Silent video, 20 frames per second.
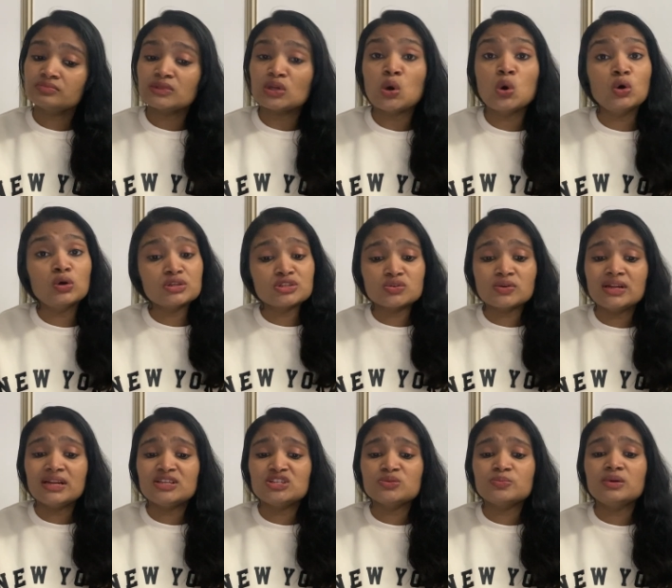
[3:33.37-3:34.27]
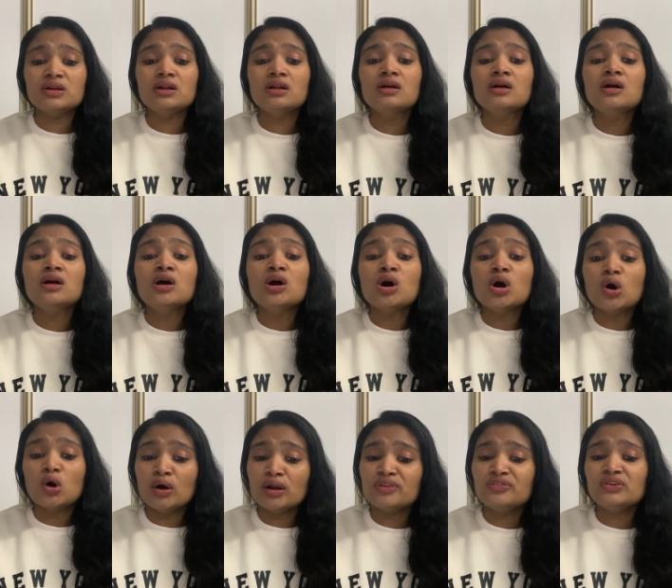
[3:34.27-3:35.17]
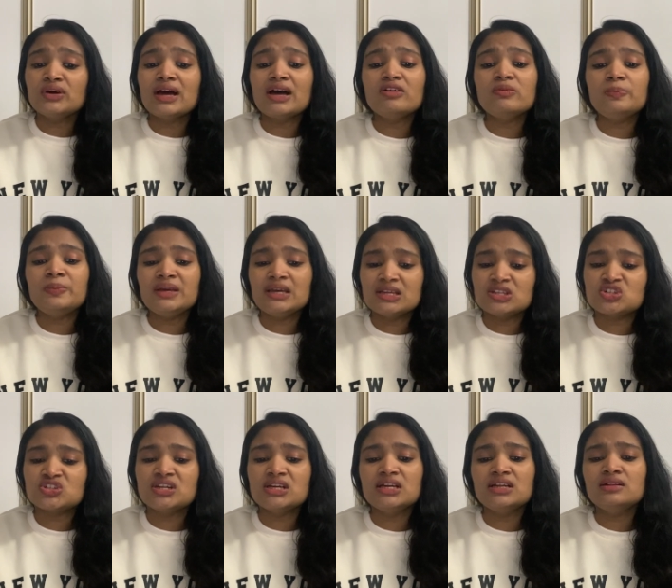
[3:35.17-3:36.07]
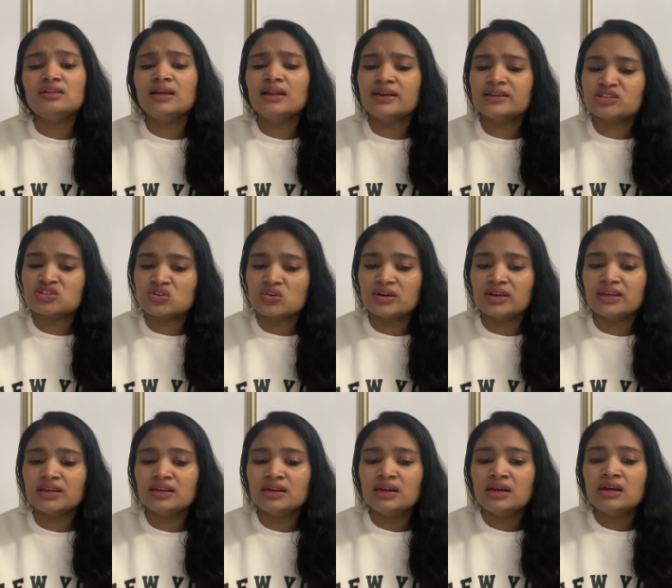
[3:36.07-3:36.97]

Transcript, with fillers: Also eligible. Or if you have PhD in electronic,